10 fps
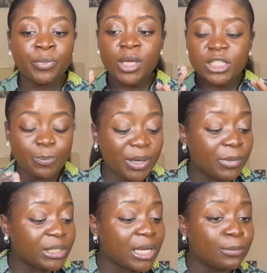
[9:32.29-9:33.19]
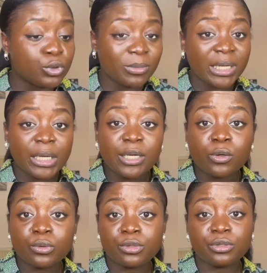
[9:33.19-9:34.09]
spend my time doing my
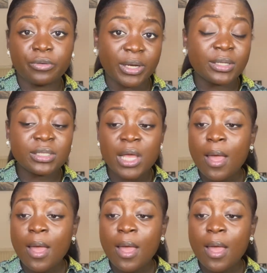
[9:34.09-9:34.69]
clinical screens,